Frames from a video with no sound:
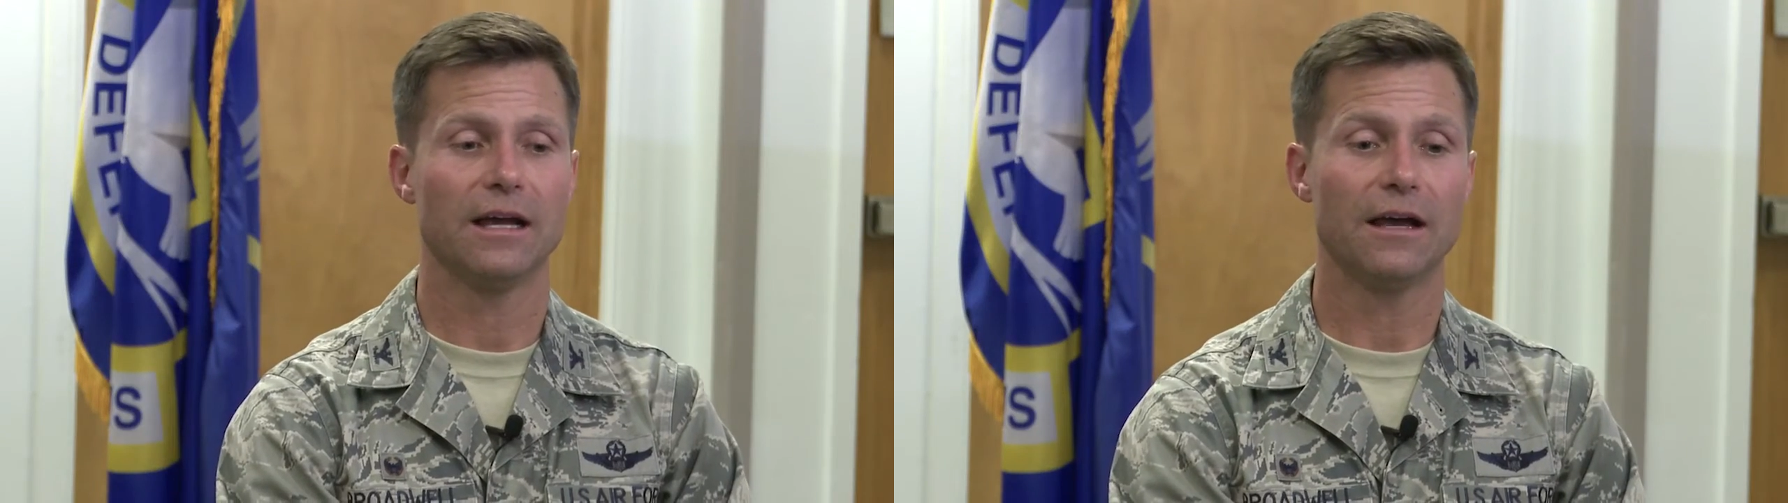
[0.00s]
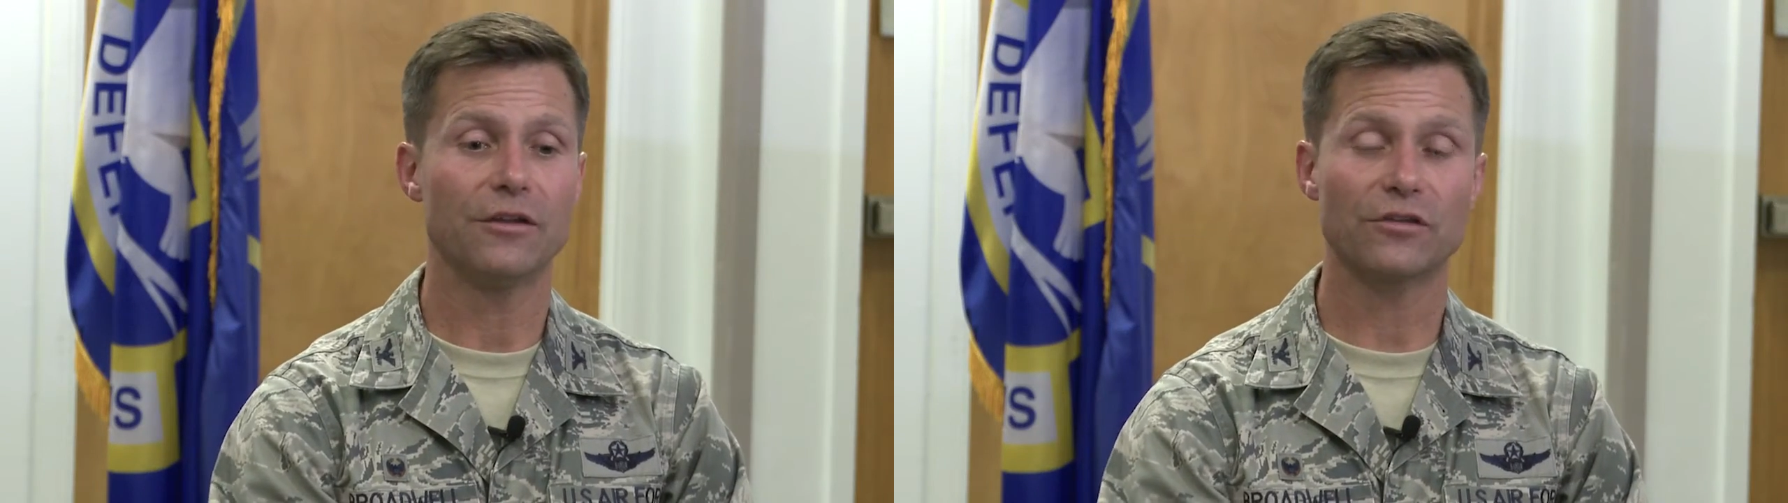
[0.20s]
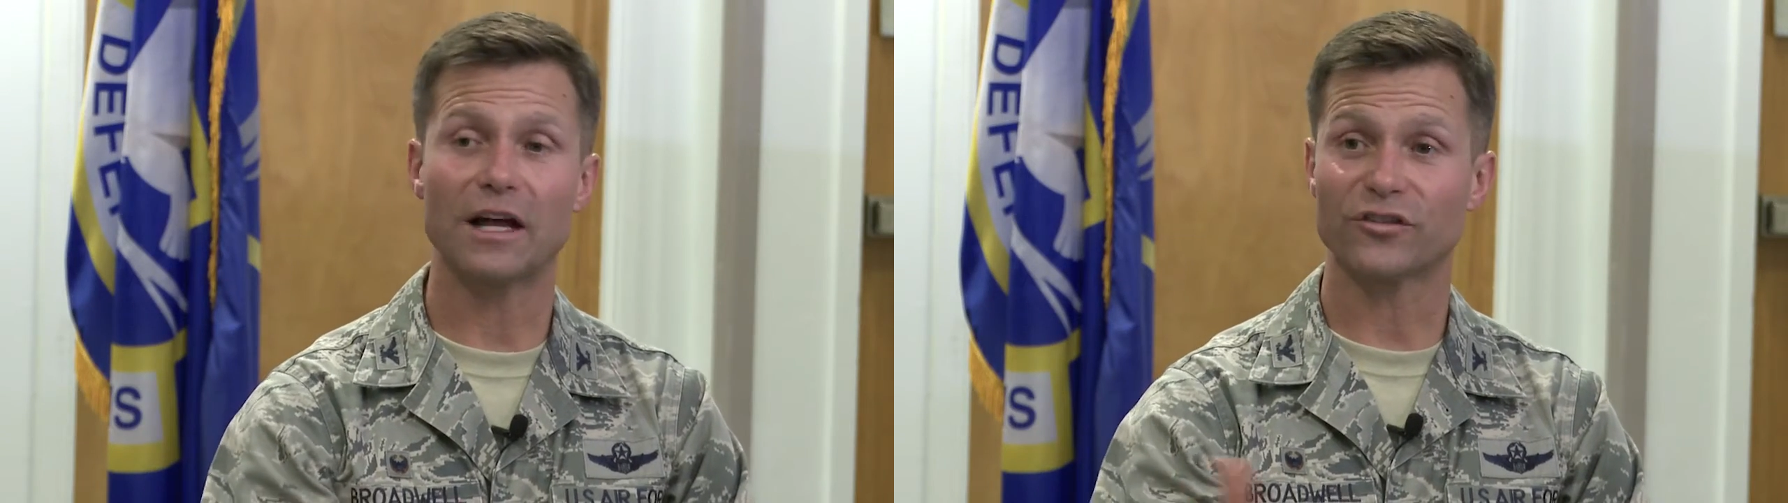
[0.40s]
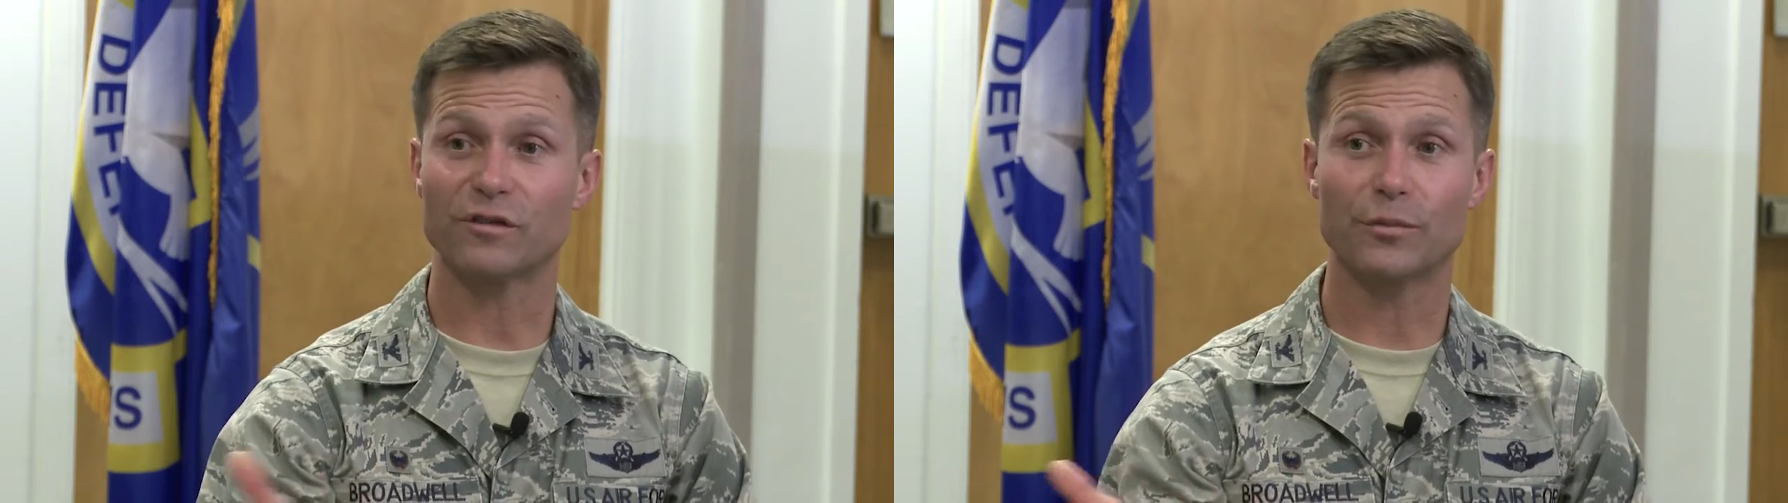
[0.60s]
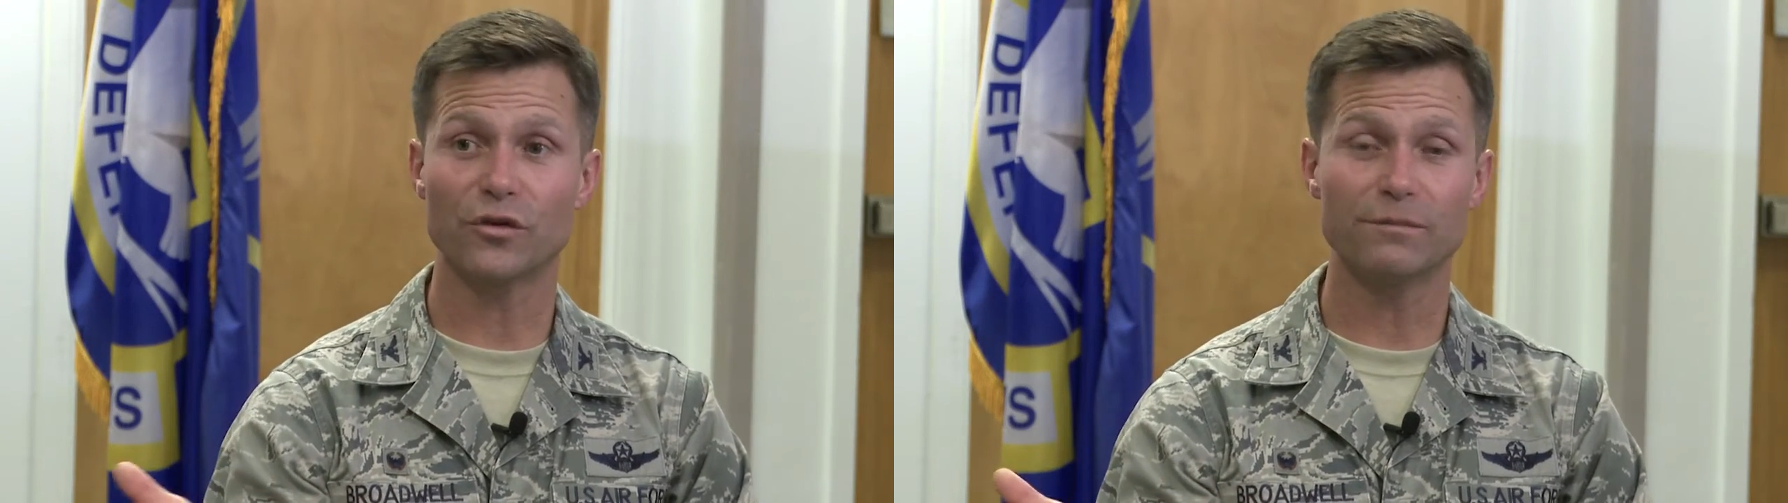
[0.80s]
And there's lots of
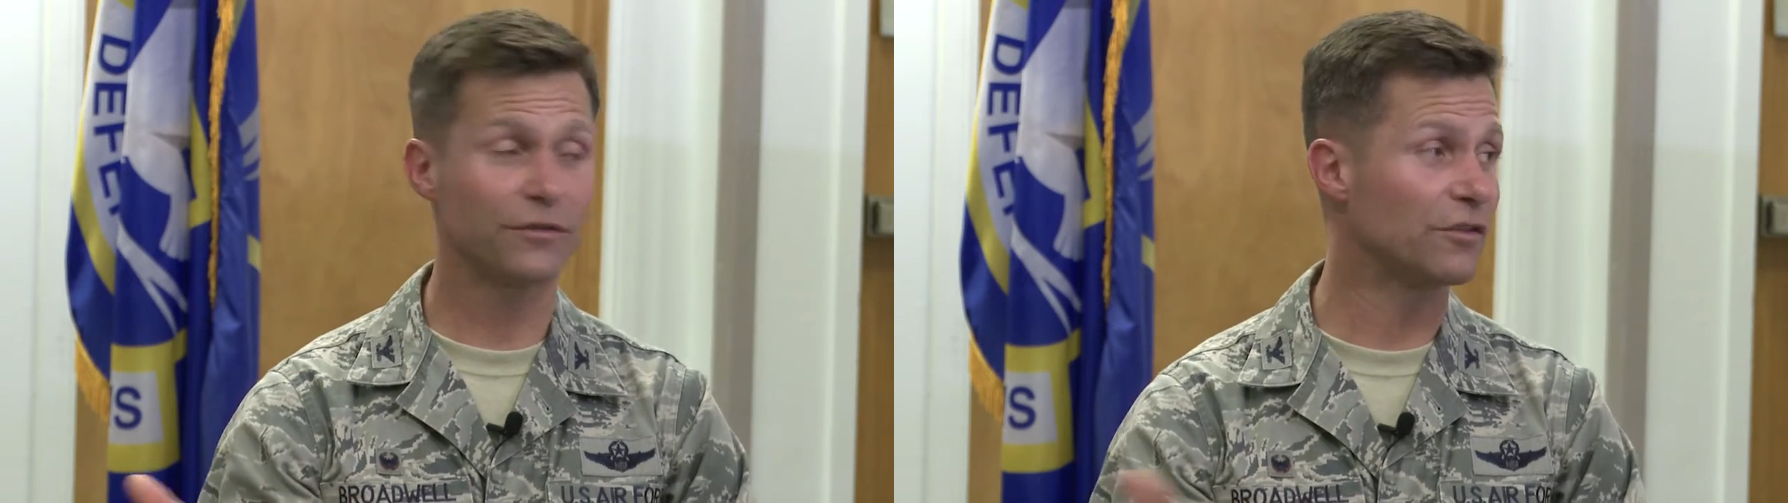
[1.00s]
improvements.